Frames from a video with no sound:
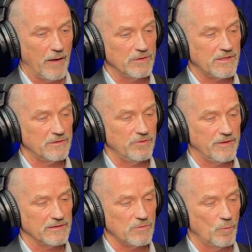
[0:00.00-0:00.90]
I would tell you
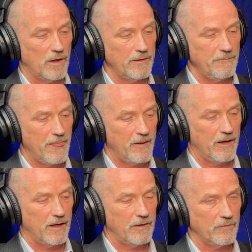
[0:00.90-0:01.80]
two things. One,
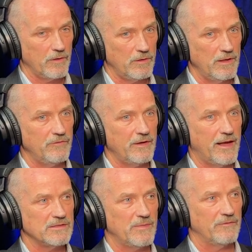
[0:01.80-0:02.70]

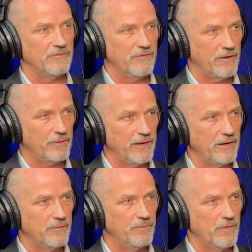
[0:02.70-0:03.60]
Cleveland has been
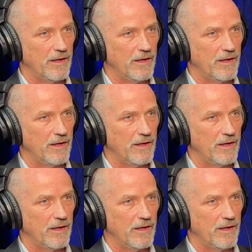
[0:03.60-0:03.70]
very